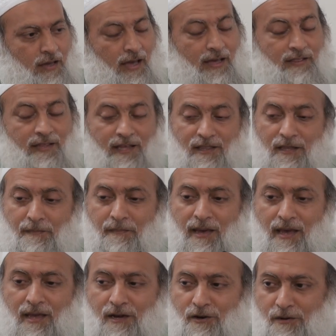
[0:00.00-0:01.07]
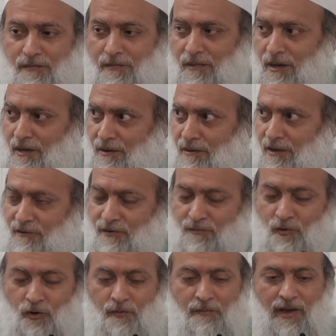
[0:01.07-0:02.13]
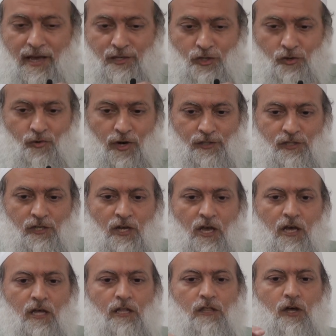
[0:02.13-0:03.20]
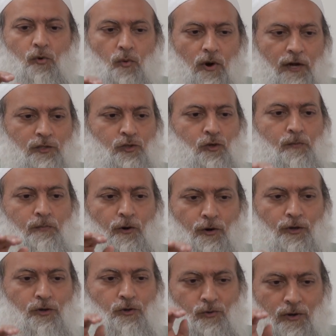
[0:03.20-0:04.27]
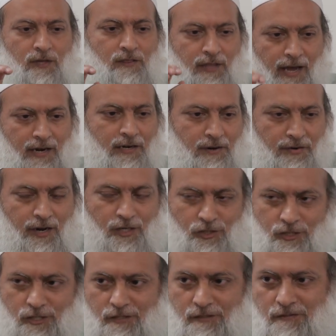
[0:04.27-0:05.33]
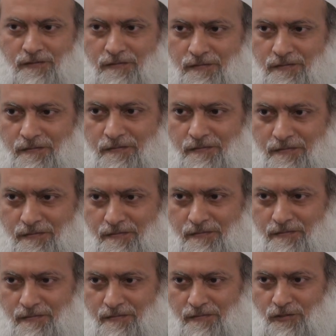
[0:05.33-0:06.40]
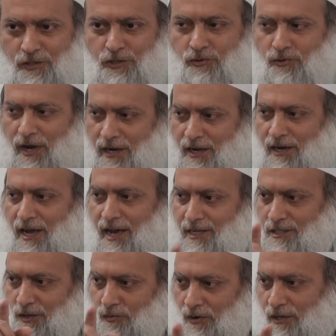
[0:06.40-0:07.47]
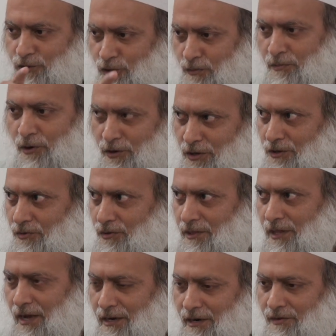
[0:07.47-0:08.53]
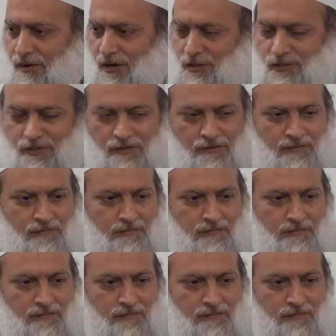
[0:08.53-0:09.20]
And then the main, or even more major question, the ones who point you in that direction. Did you recognize the ones who point you in that direction?